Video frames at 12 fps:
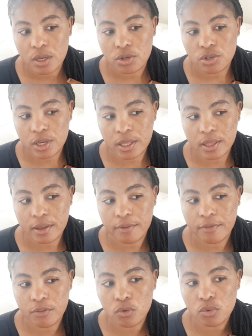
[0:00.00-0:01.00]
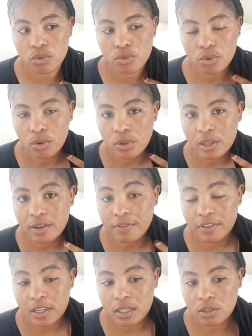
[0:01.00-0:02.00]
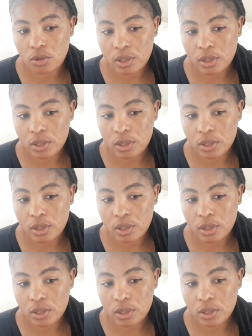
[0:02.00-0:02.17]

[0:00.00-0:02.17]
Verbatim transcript: share their views or their feelings